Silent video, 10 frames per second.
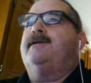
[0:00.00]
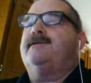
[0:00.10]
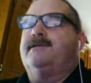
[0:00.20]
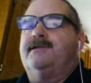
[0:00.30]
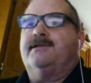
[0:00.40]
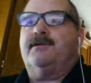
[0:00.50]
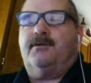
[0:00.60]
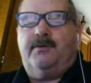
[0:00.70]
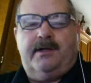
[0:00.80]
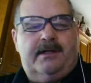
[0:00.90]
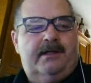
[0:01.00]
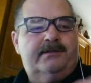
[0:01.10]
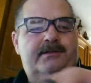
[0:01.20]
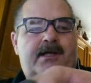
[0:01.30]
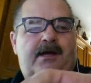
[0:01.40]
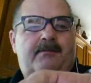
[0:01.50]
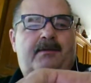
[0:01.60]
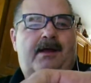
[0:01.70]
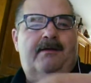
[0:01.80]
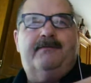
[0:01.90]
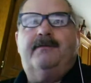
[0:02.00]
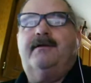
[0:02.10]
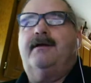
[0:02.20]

This is just a quick lunchtime live.